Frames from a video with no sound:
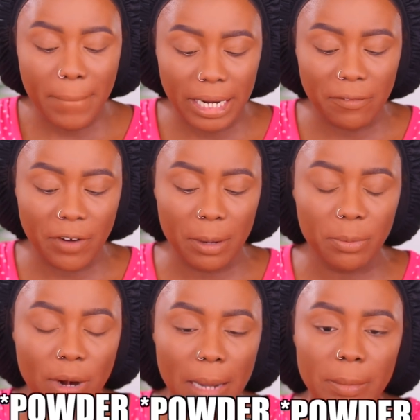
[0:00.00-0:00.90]
Mattifying
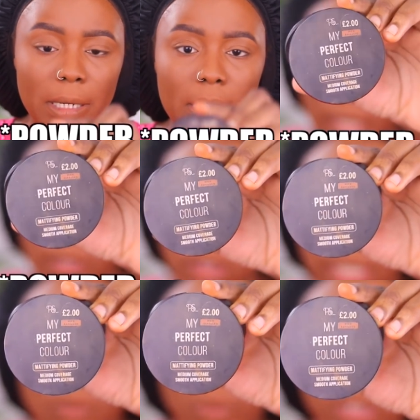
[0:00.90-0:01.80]
Primer in the
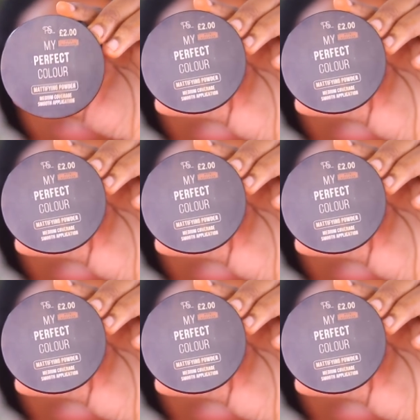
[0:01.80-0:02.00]
shade Rich